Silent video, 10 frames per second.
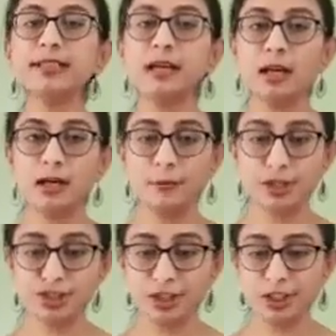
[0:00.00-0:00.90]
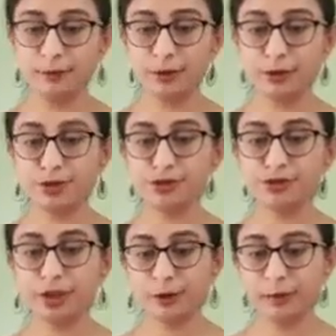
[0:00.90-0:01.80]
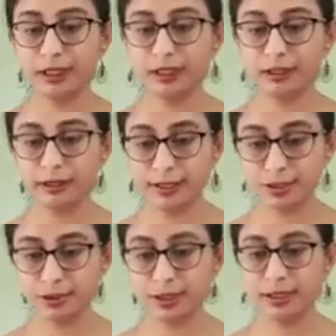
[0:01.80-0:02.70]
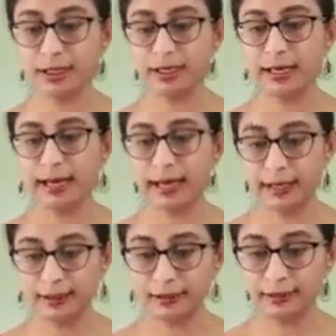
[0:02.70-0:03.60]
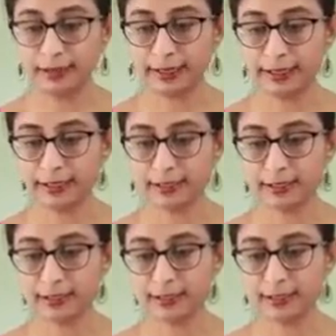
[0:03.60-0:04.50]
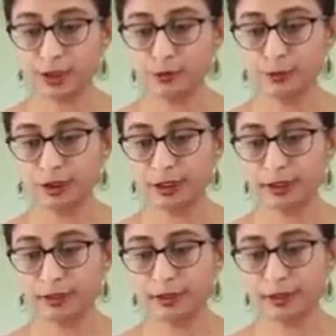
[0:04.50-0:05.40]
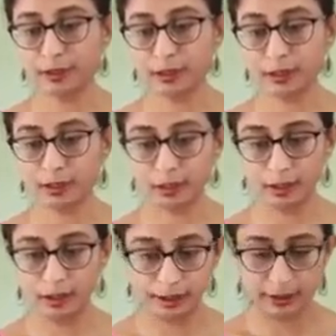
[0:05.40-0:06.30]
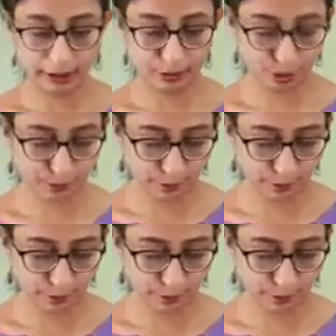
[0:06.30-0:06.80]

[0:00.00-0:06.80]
commercially produced recombinant insulin, and the right answer is humulin. It was